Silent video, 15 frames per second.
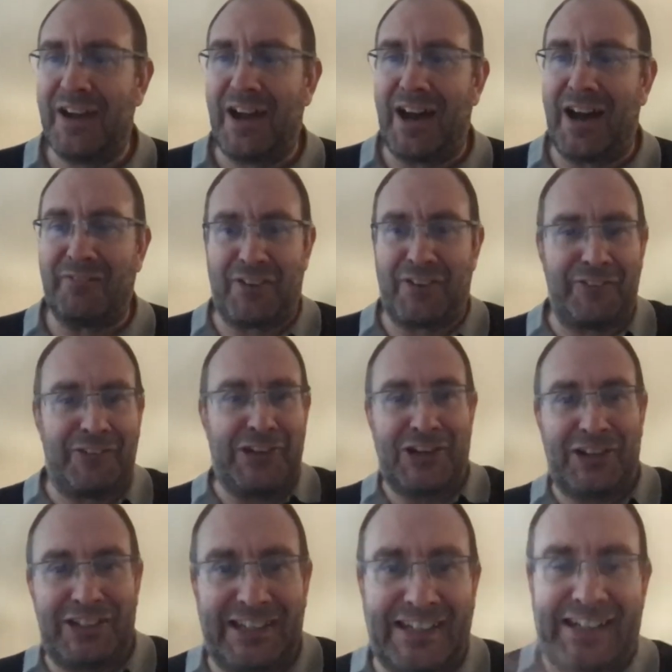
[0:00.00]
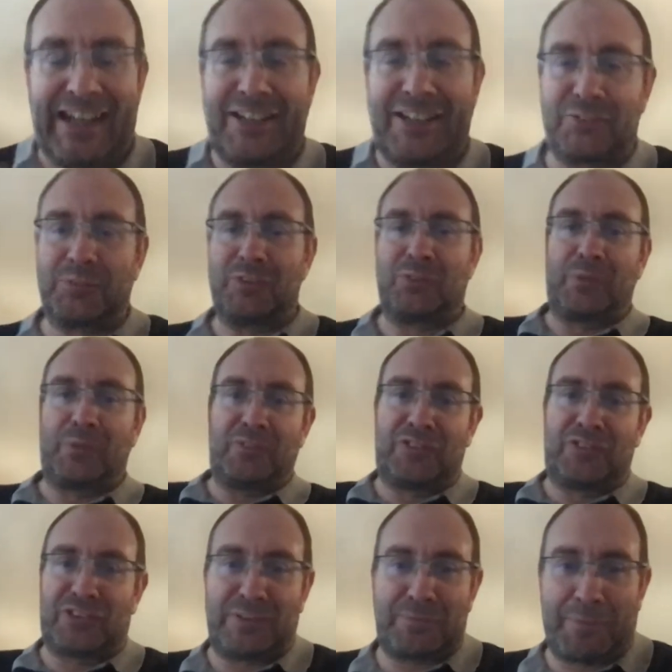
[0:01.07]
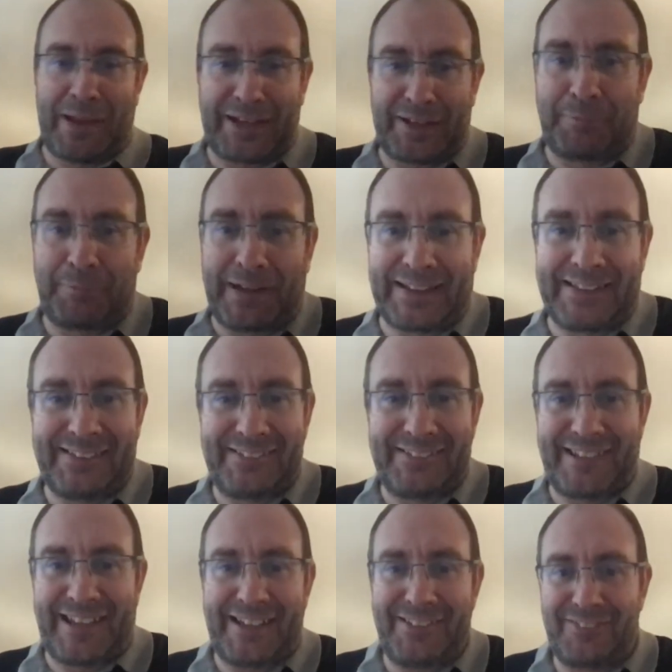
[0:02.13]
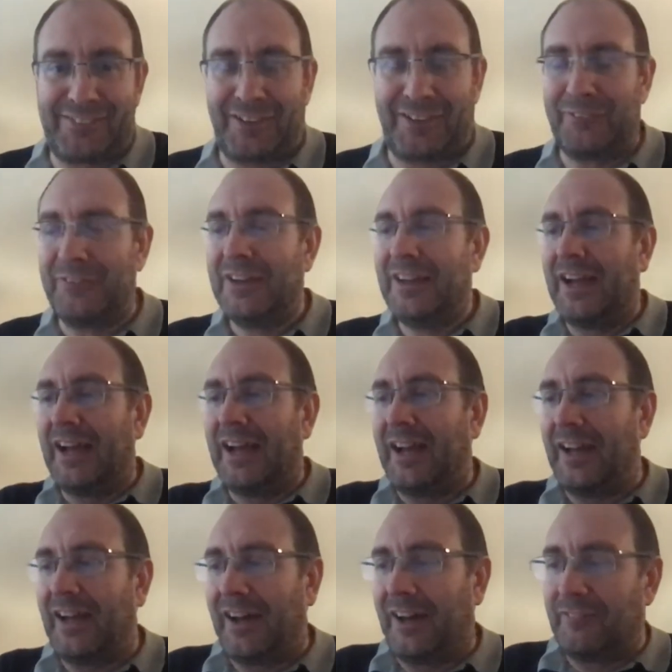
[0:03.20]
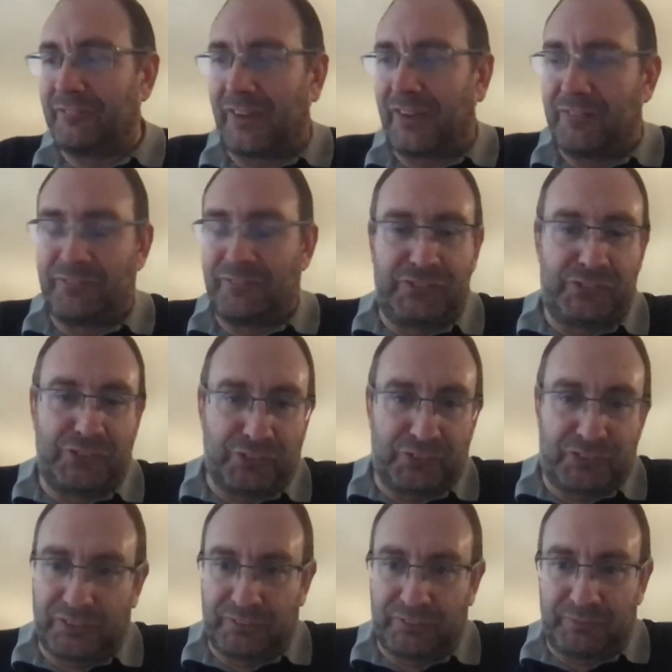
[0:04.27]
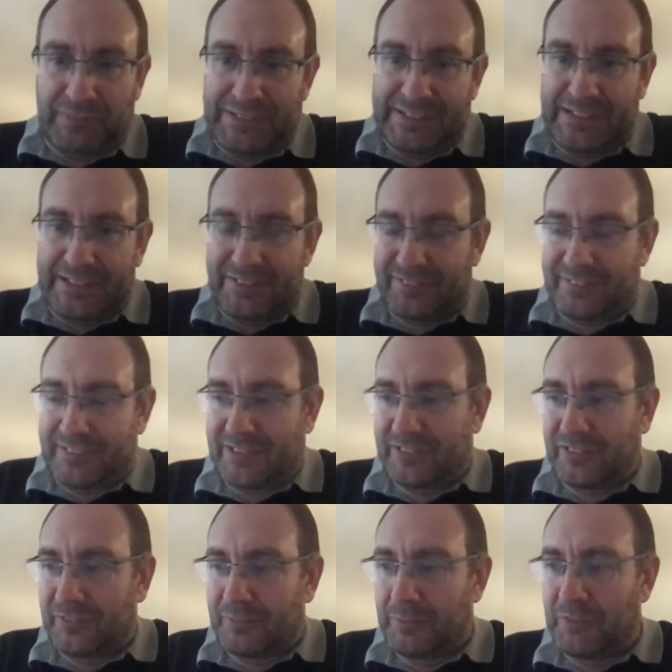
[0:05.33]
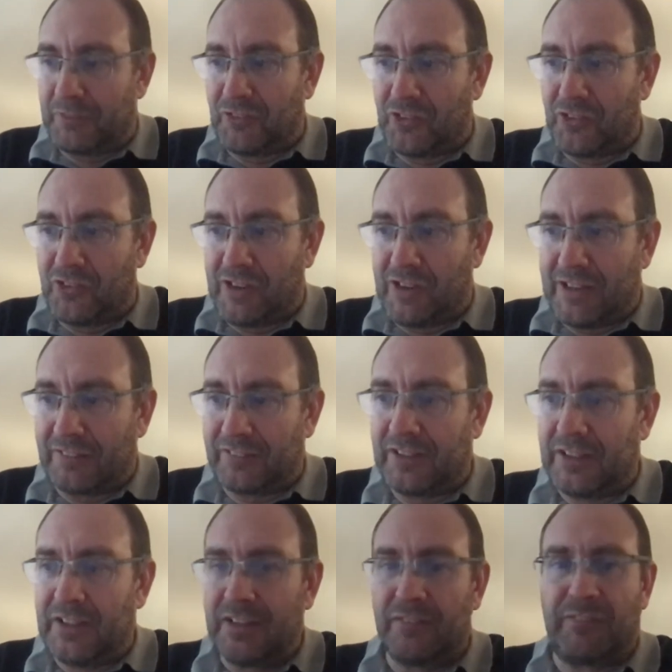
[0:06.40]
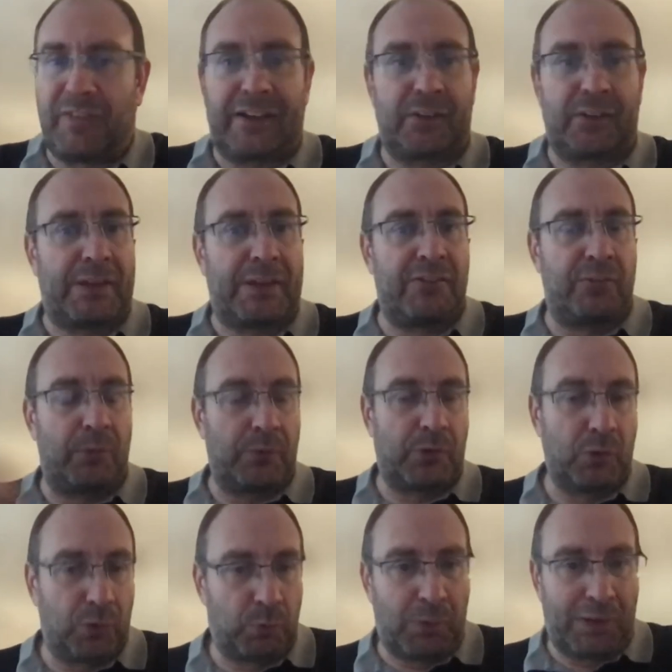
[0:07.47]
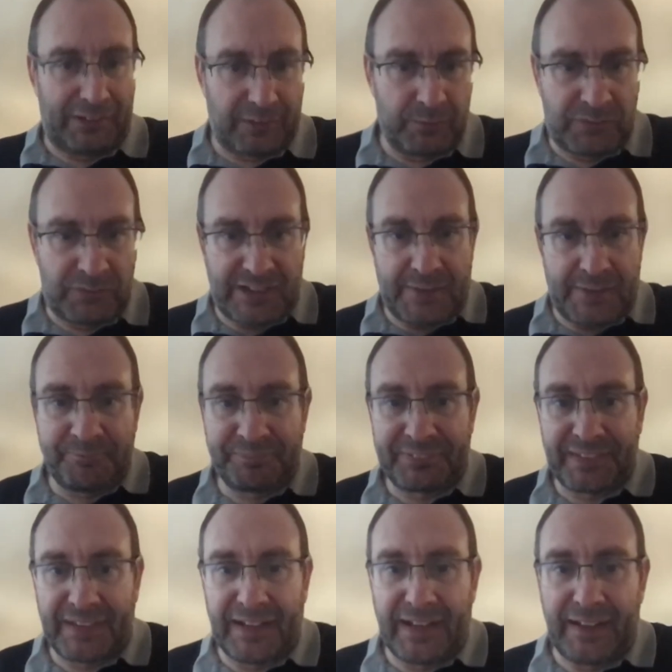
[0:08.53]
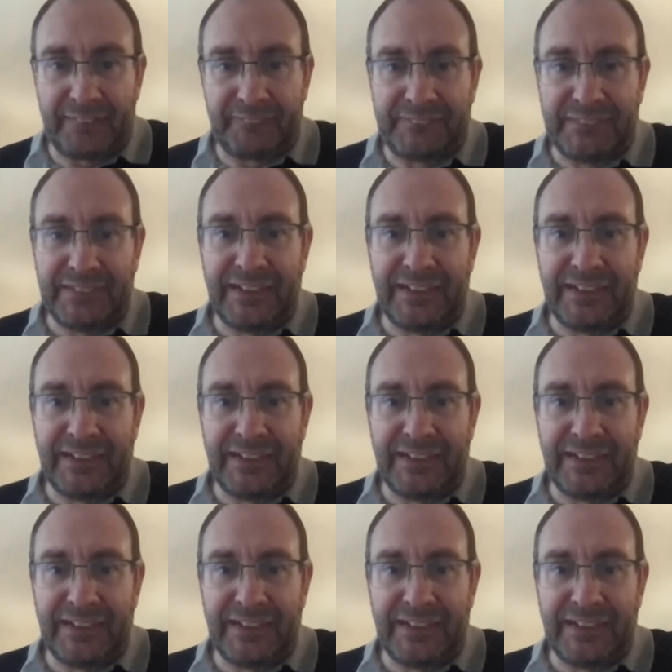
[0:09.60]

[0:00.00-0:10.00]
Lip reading: our very early engagements with Receipt Bank back in the day. So I've talked on many of these sessions before around the fact that we have what we call a welcome team. And